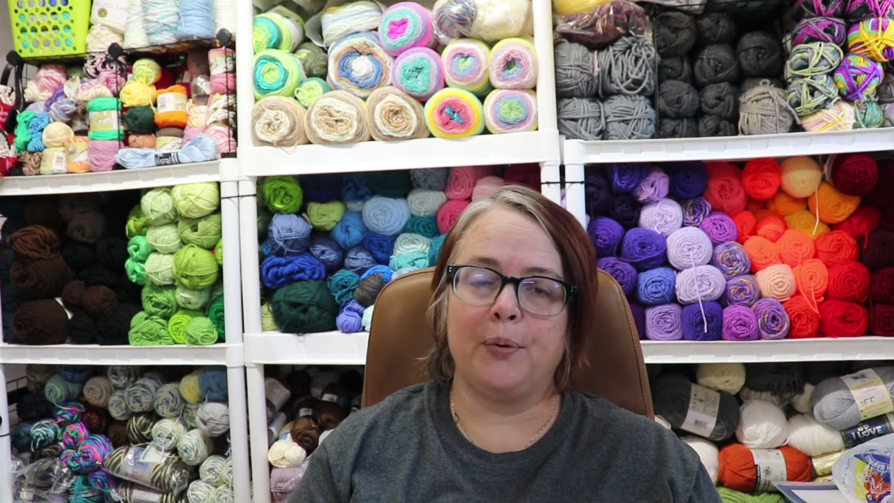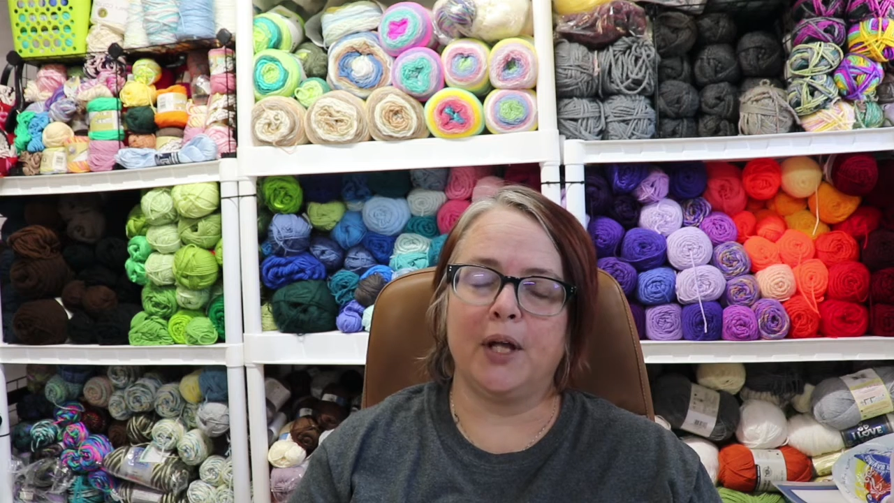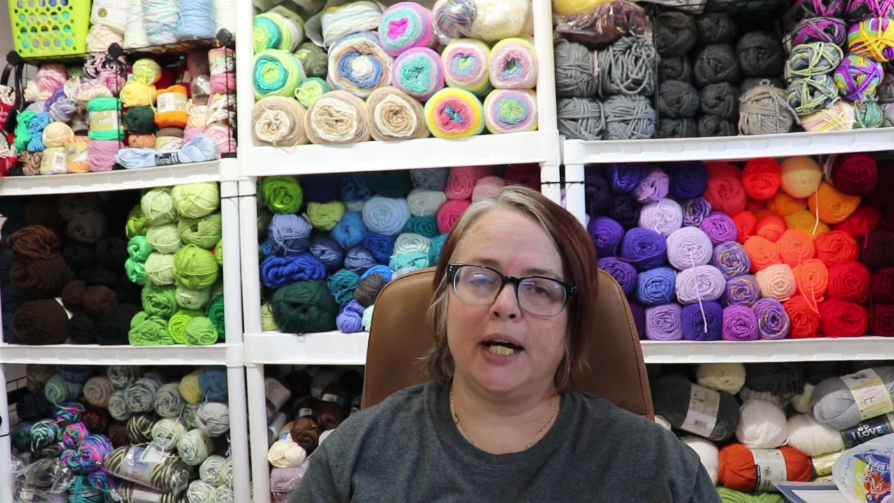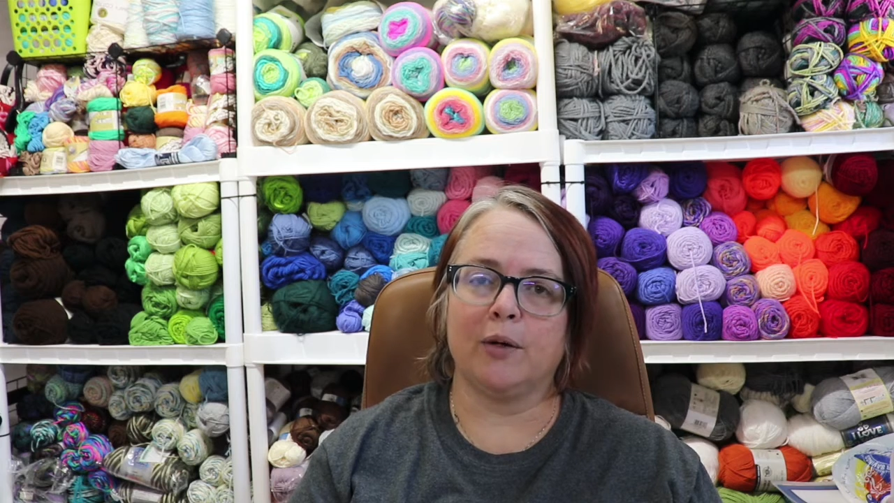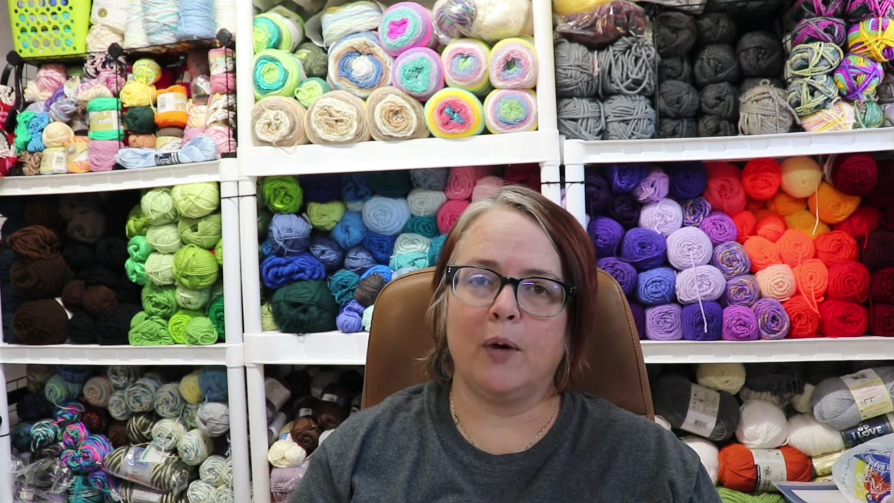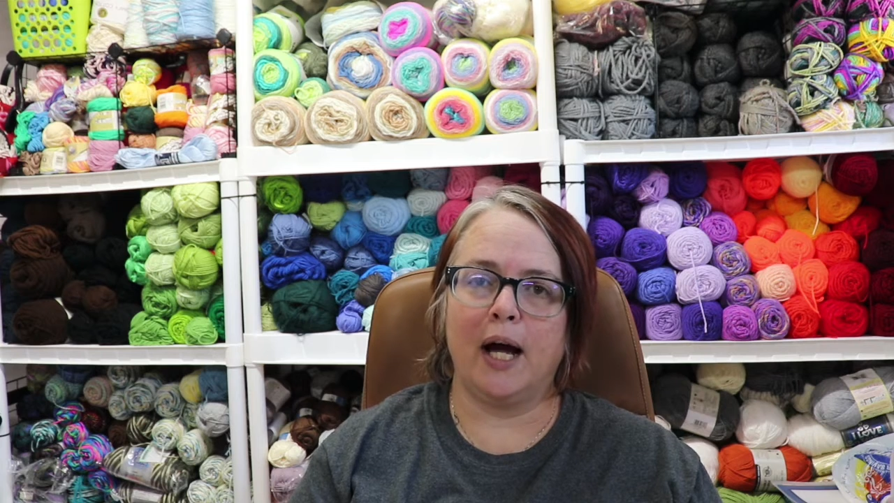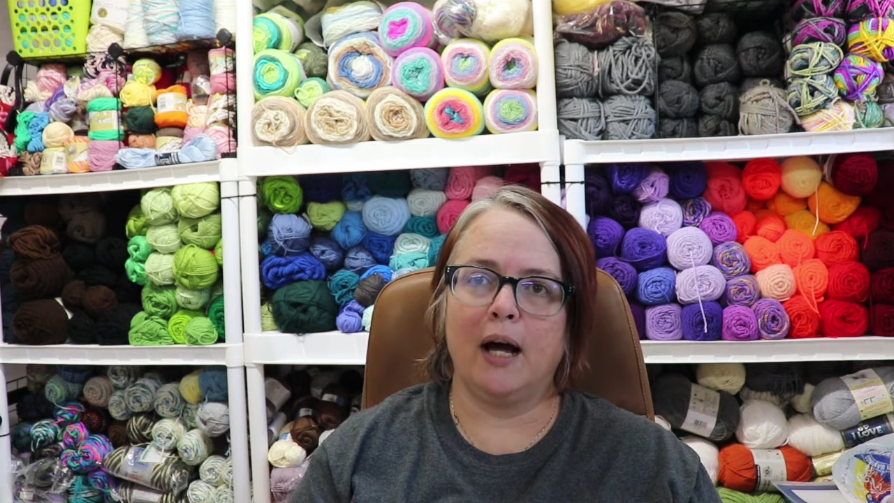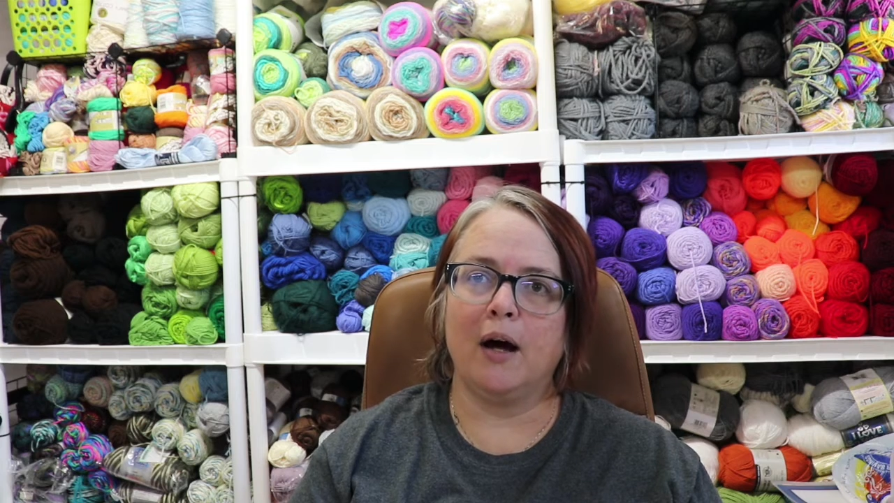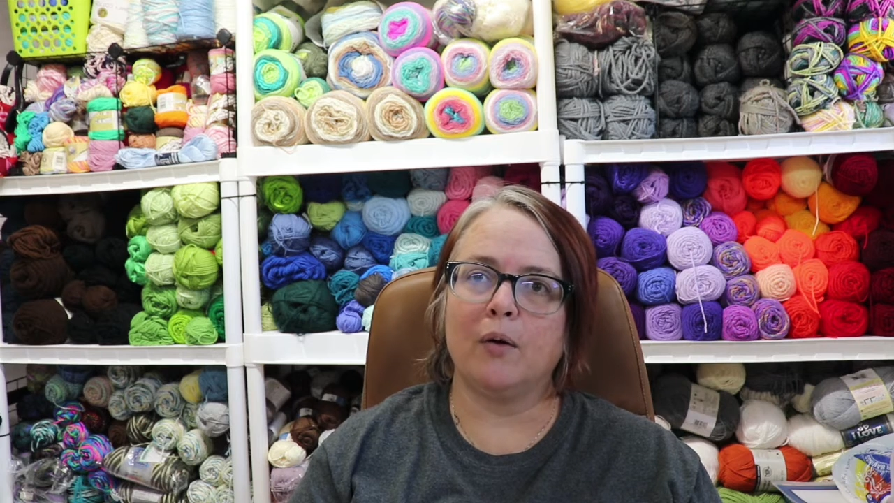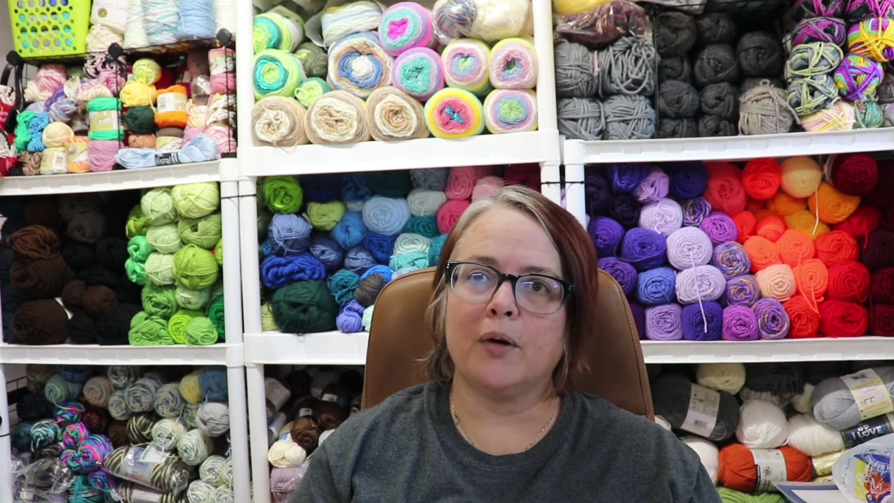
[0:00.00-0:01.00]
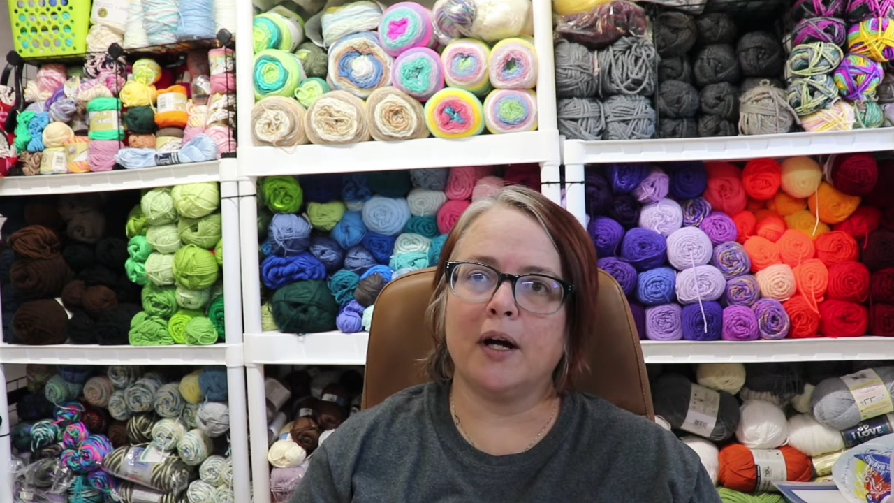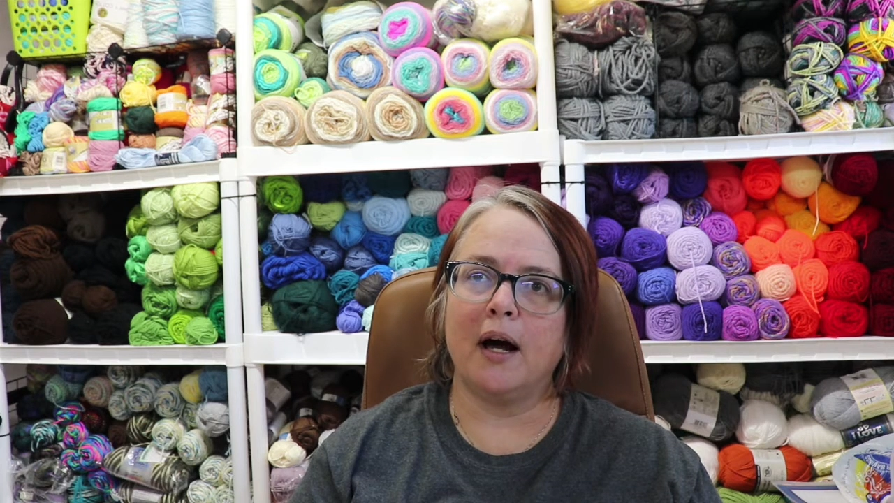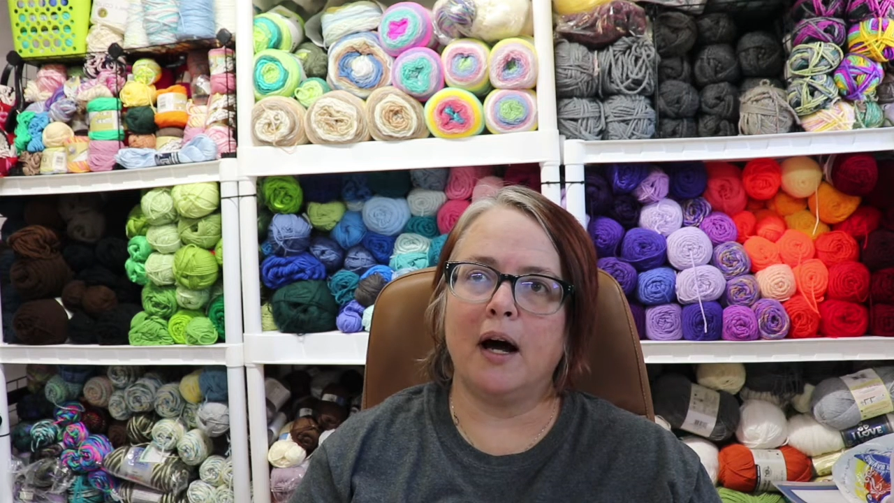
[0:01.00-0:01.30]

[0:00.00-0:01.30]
played around